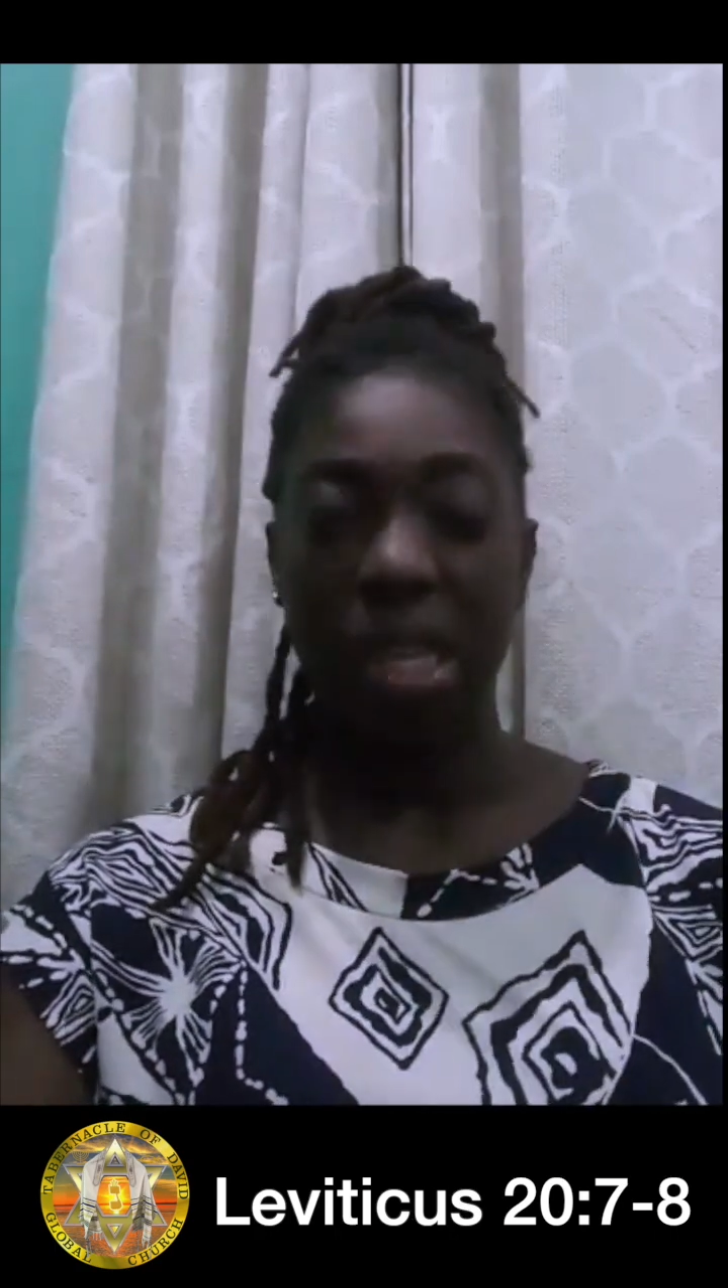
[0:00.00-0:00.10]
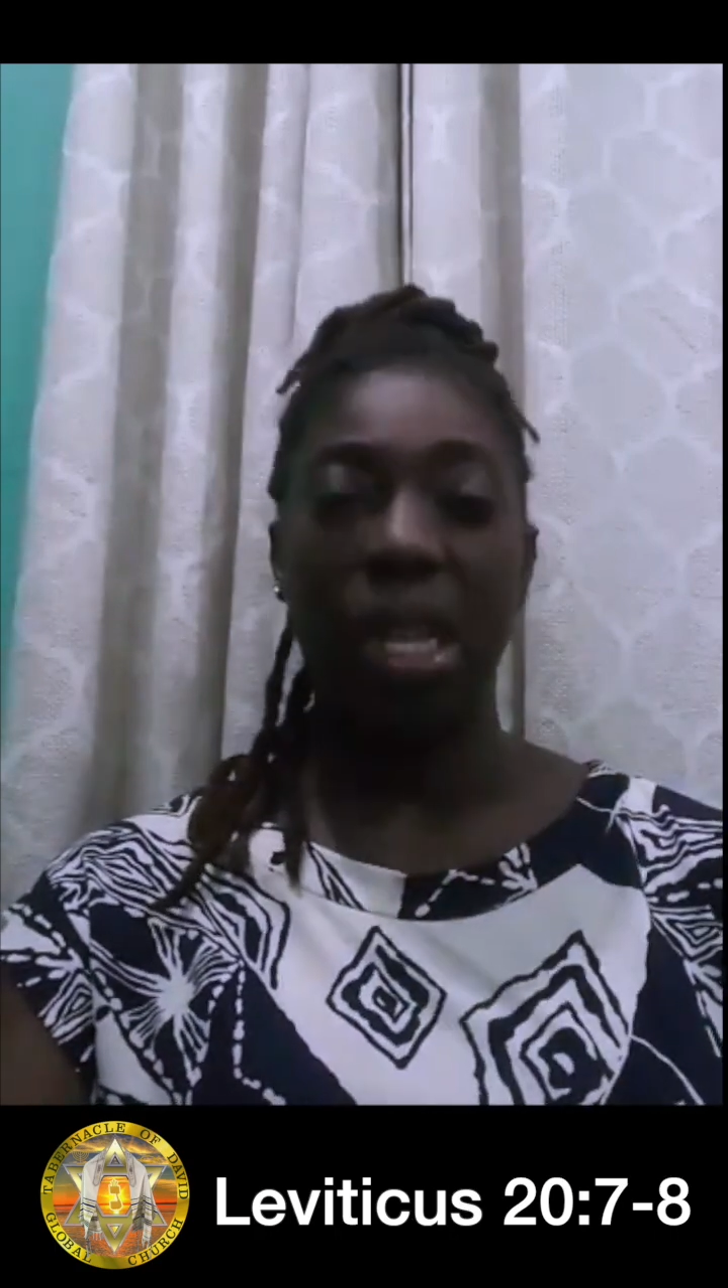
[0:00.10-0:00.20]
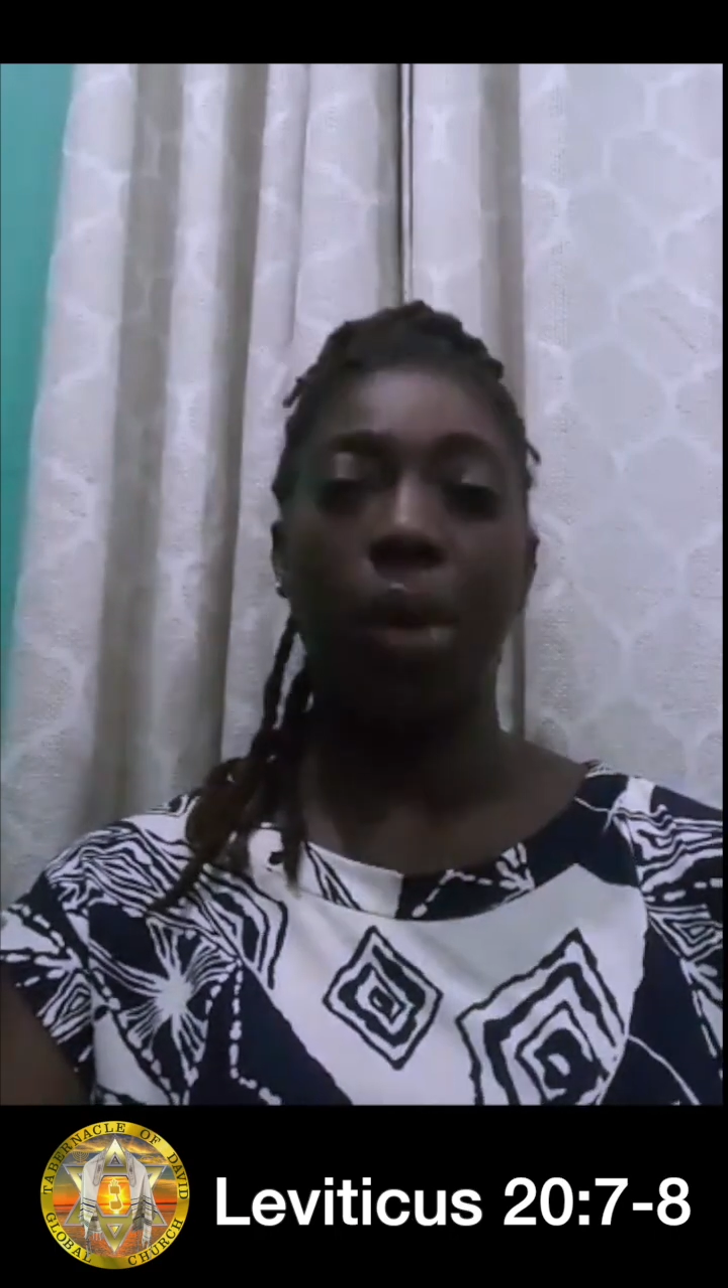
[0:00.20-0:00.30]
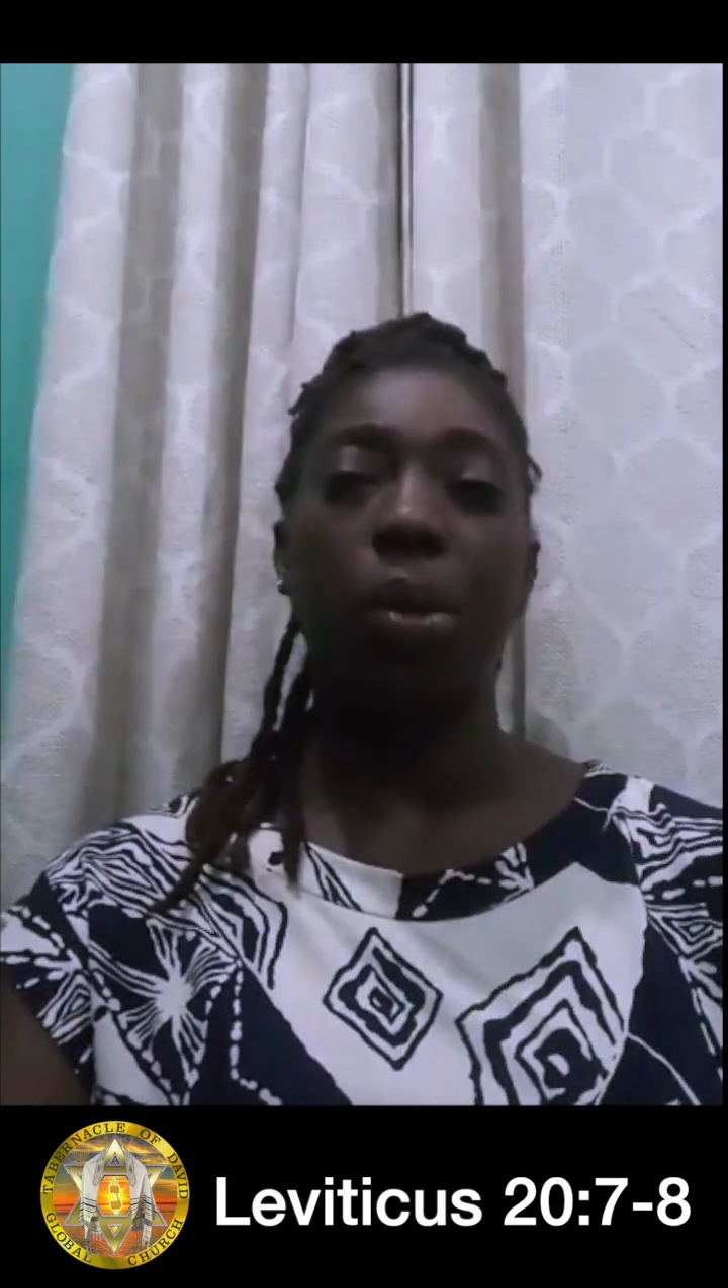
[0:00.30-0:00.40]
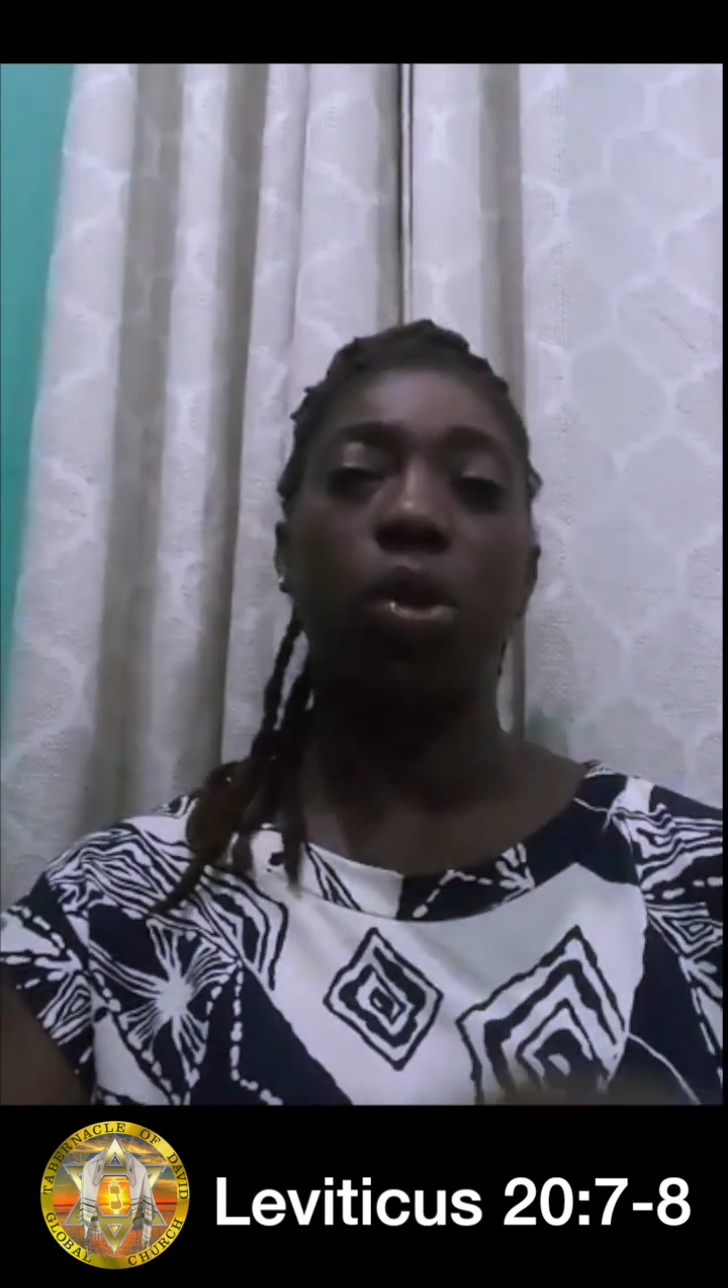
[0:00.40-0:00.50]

that will